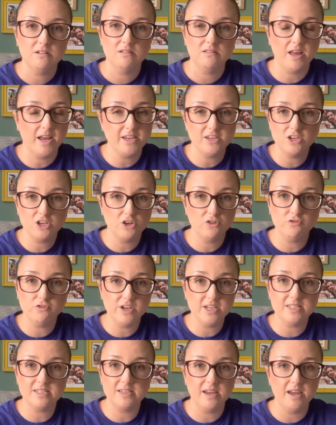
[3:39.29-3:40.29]
Like, you can
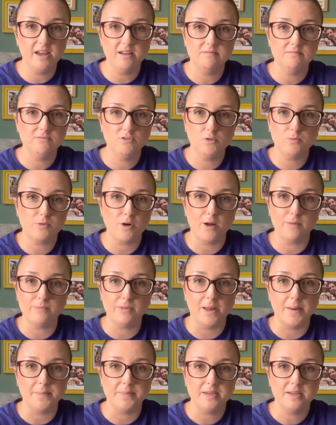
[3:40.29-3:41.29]
read it, no
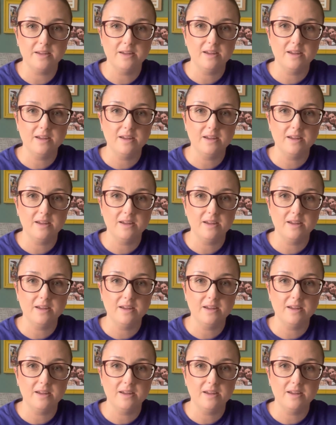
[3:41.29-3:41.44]
problem.